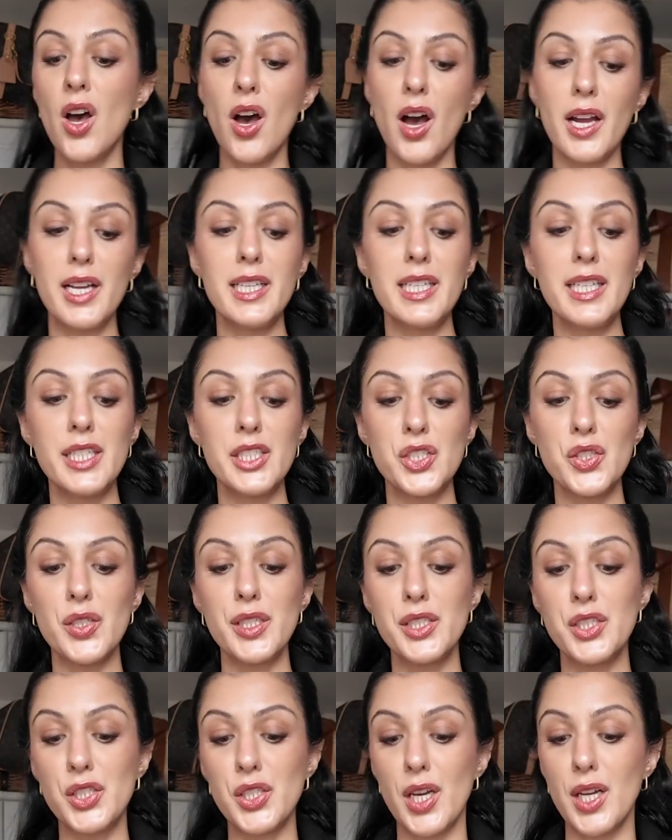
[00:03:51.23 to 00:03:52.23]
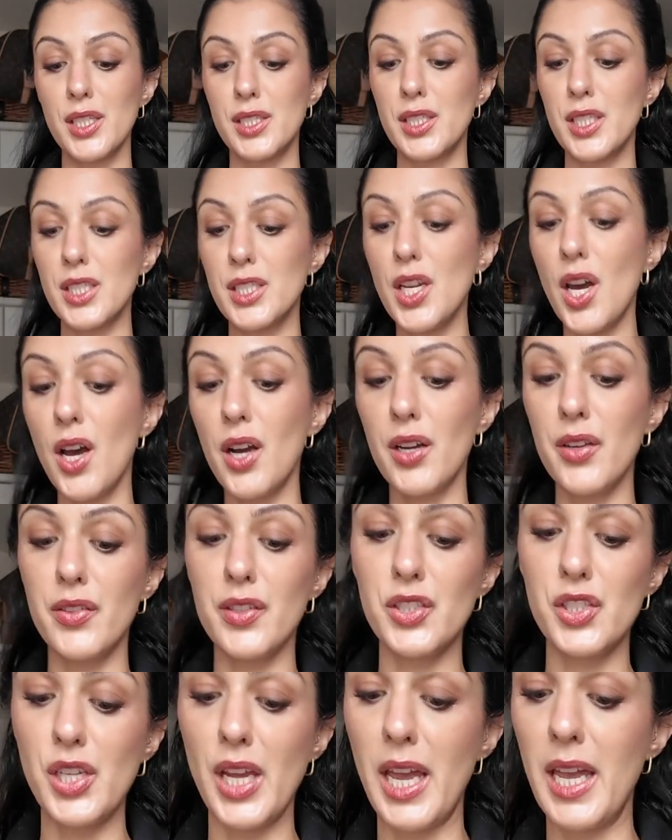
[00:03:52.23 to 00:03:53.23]
I literally just tuck the
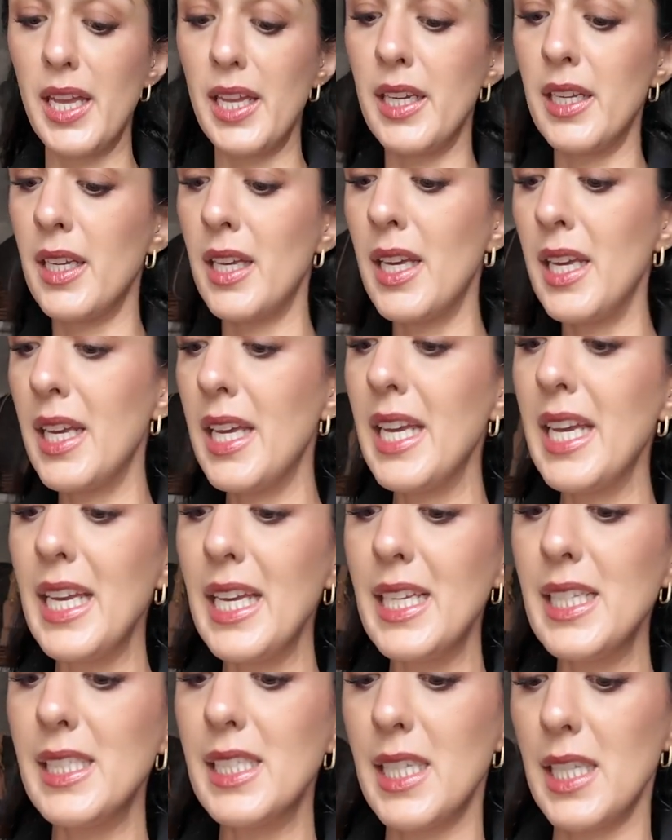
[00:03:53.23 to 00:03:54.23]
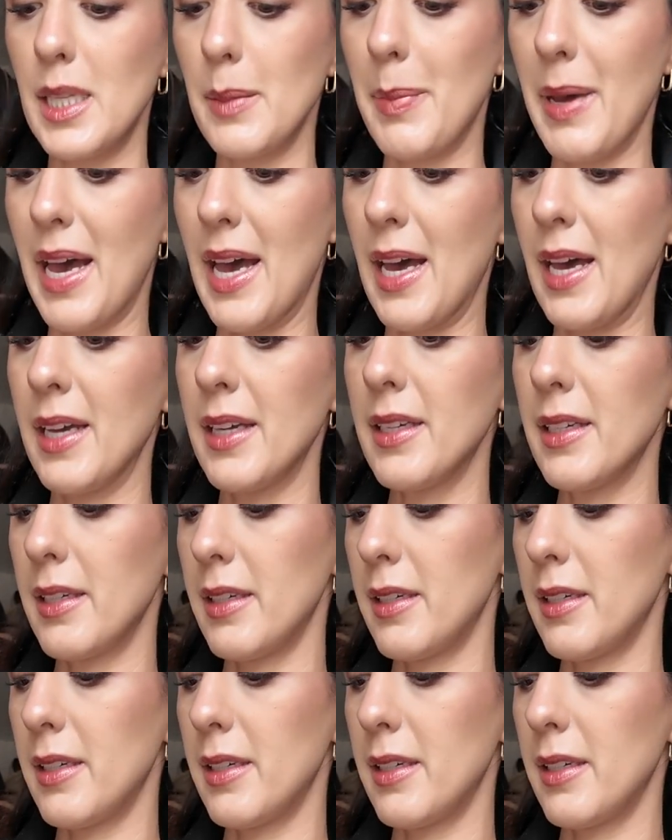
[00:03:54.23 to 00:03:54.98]
chain into the bag.